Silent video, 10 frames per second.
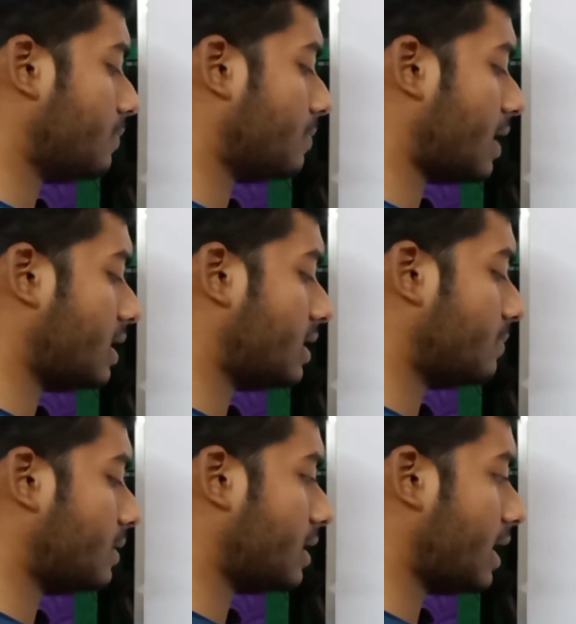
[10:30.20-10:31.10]

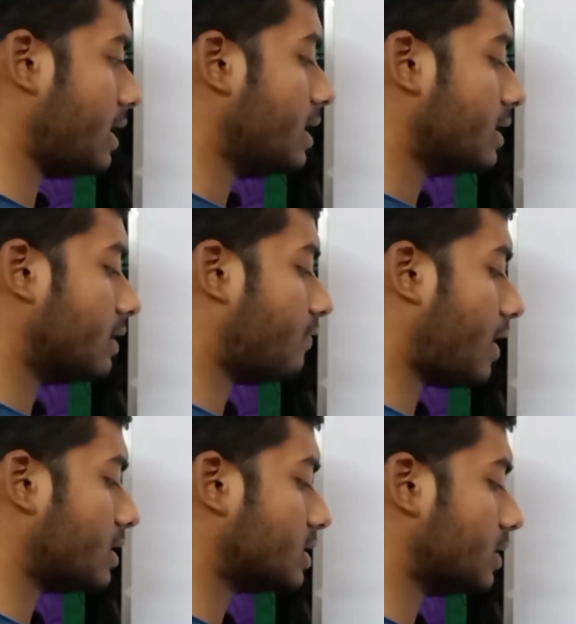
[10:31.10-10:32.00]
multiply the
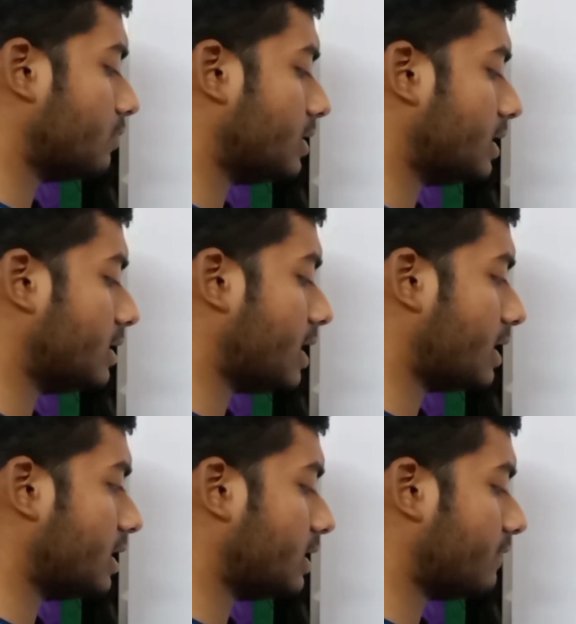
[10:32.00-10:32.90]
function with the
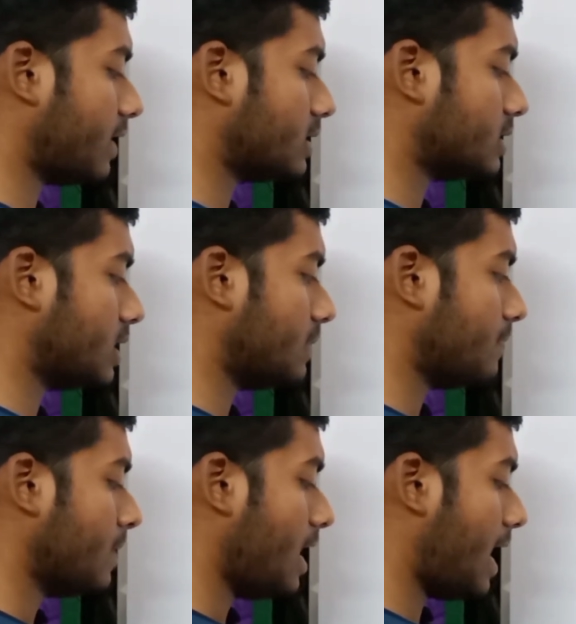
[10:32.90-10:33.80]
Dirac delta function
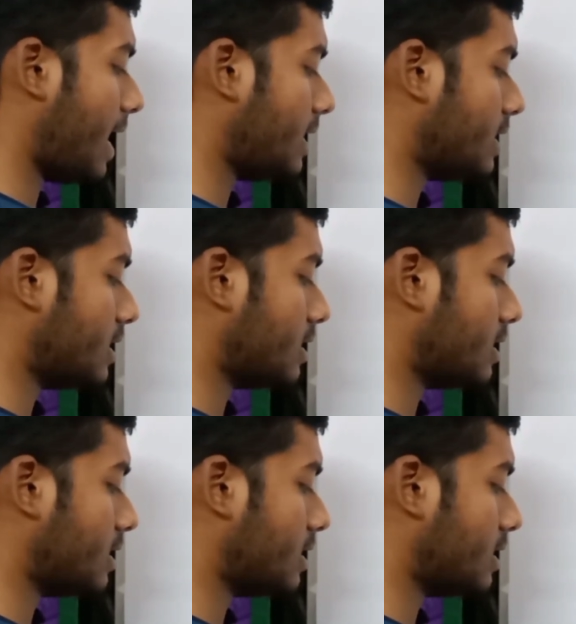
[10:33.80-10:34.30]
and